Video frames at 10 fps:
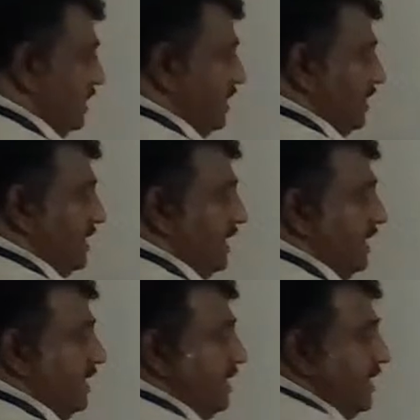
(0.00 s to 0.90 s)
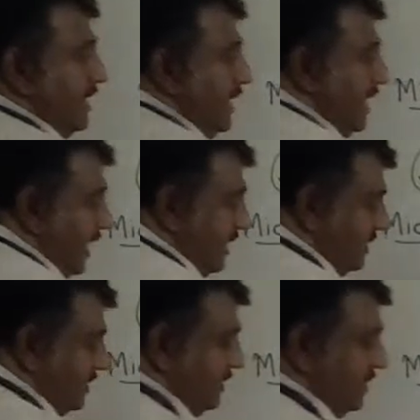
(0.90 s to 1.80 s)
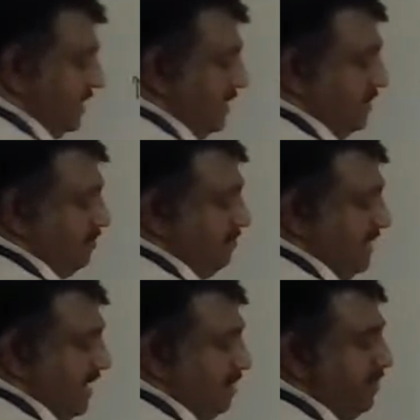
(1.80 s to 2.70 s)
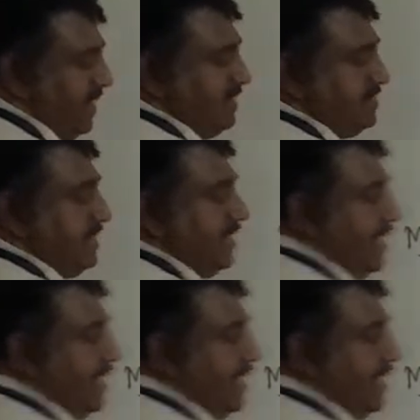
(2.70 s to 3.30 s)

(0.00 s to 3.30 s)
okay, a neck, middle piece,